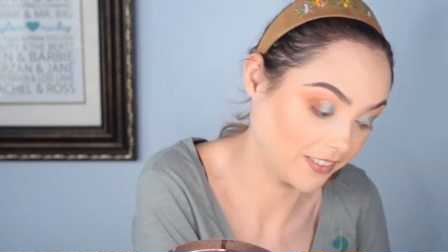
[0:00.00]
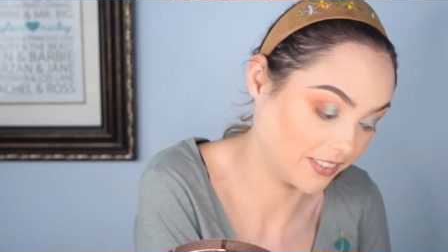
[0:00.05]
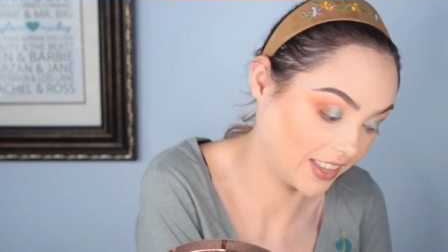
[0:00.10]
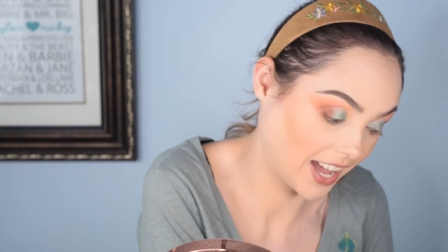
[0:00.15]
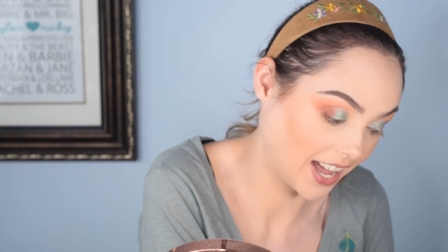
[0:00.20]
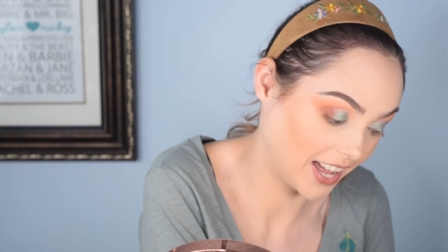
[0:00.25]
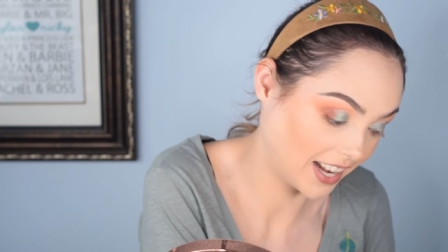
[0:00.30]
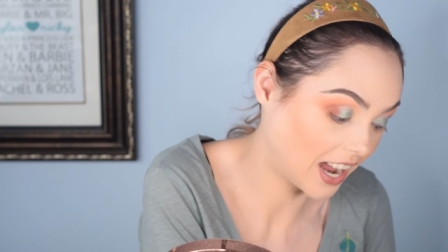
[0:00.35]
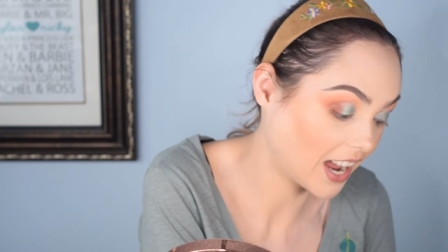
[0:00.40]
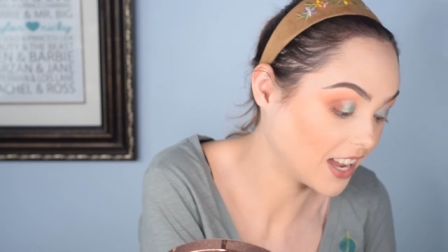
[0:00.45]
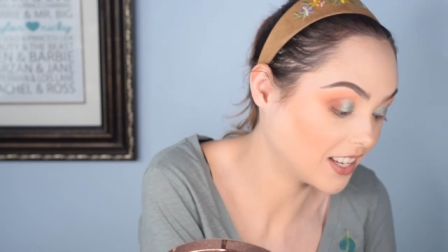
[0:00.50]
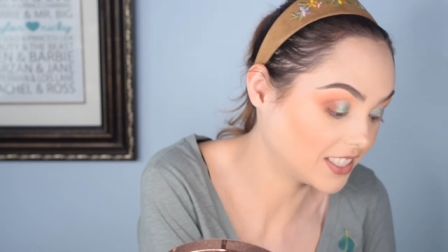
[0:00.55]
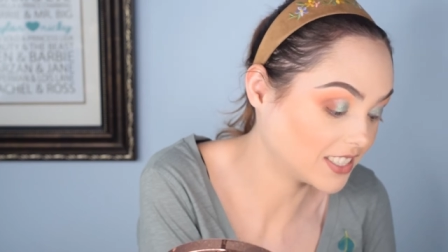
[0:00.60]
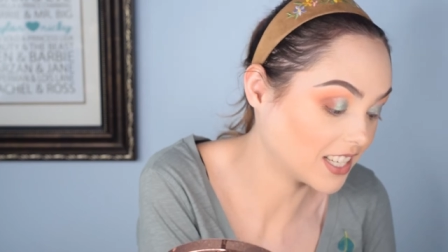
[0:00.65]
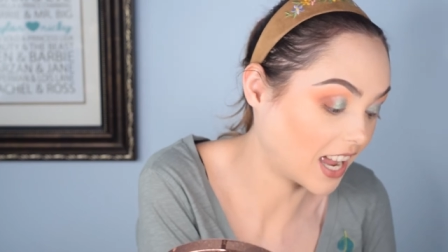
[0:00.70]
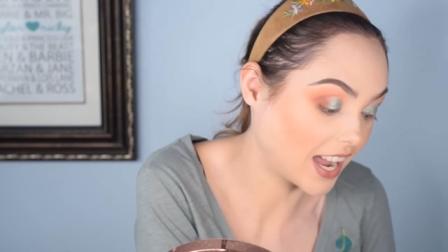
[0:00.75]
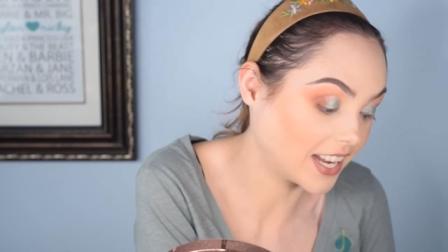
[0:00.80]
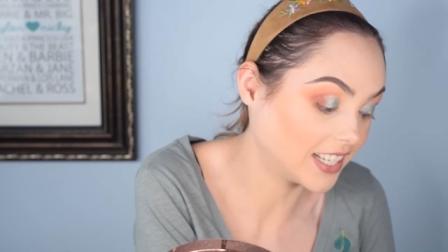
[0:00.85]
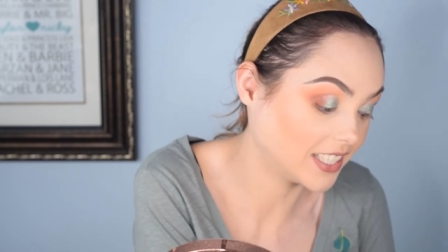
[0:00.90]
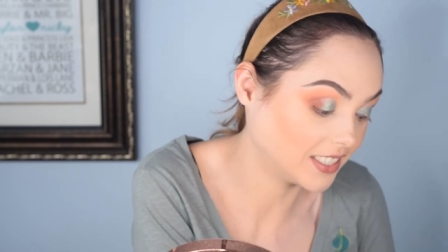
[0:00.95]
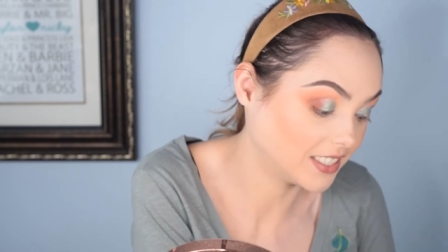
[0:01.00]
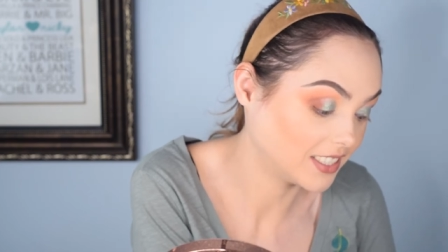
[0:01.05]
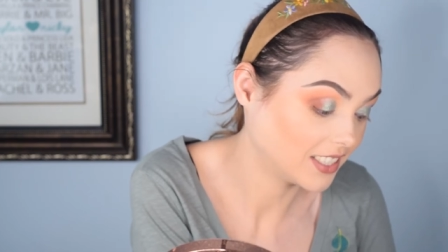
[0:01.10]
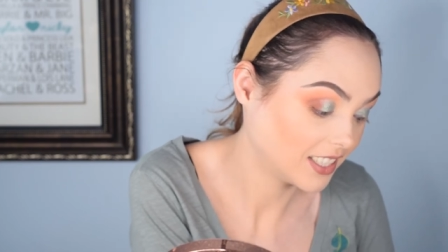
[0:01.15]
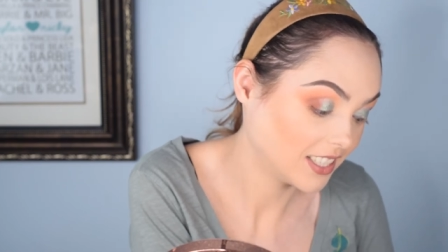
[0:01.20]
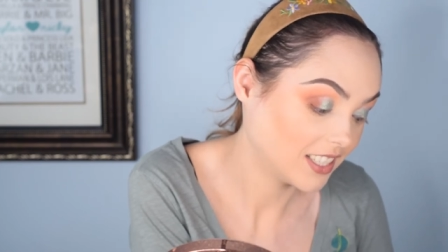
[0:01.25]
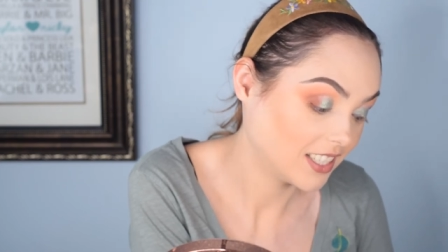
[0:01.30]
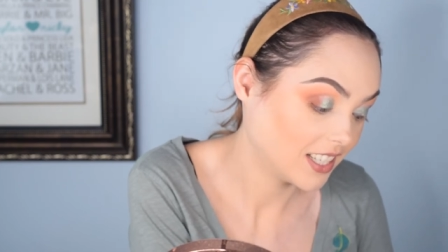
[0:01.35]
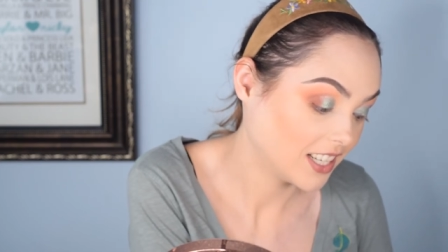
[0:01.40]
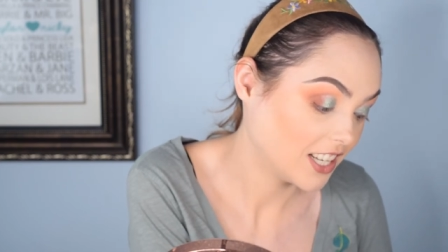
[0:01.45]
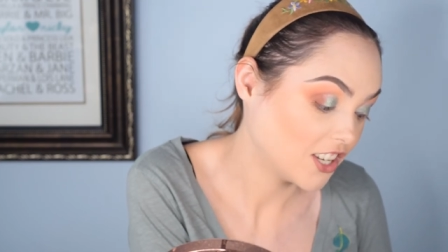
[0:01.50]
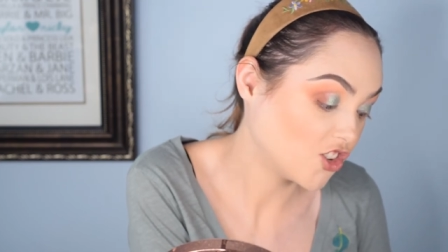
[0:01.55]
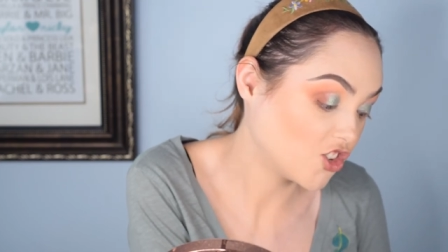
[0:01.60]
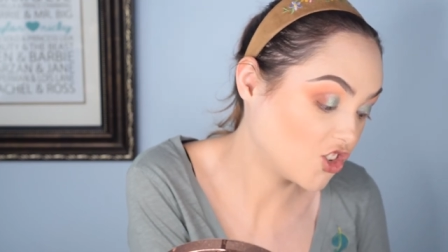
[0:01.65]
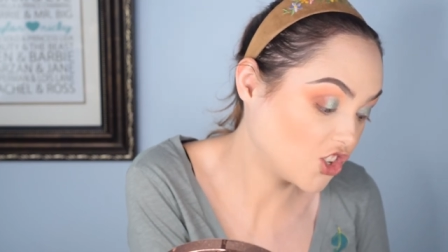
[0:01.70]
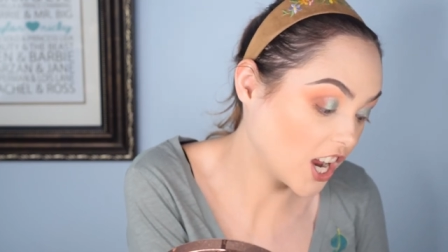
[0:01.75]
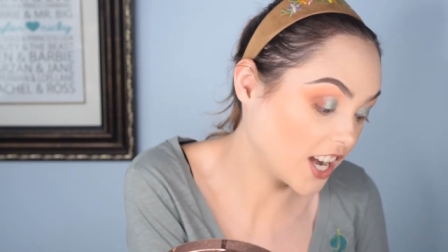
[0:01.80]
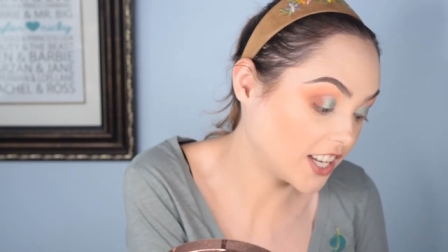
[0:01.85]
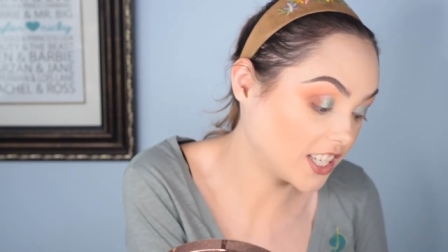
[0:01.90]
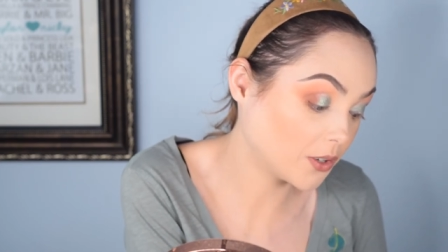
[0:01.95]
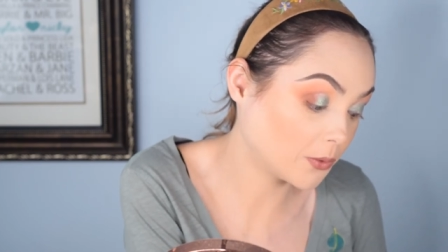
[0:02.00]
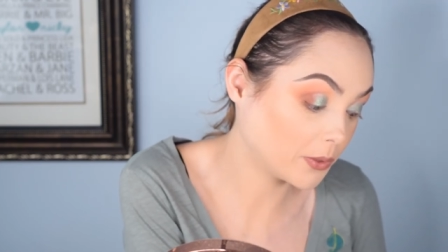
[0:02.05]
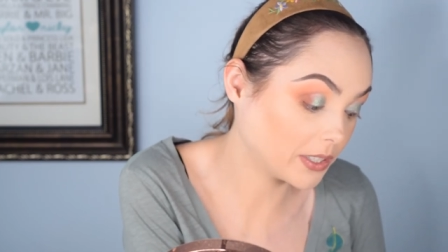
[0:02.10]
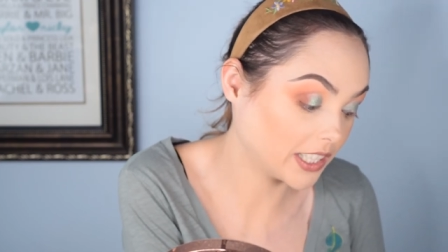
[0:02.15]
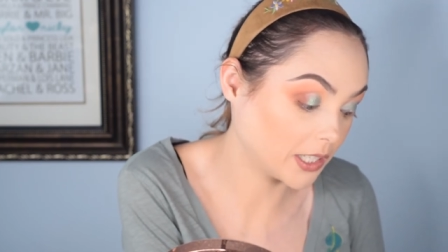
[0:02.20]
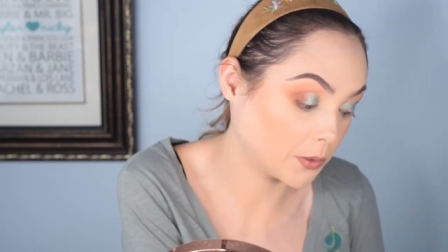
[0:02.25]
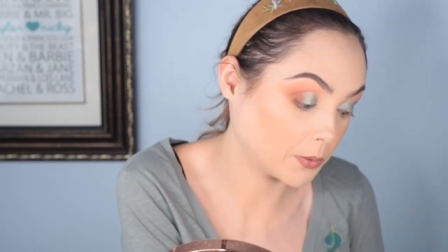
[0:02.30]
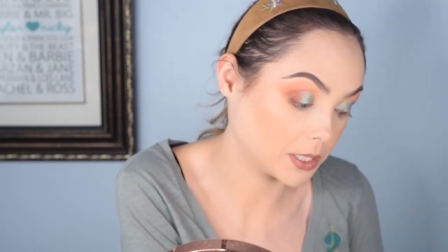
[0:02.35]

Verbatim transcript: of that. I, I, genuinely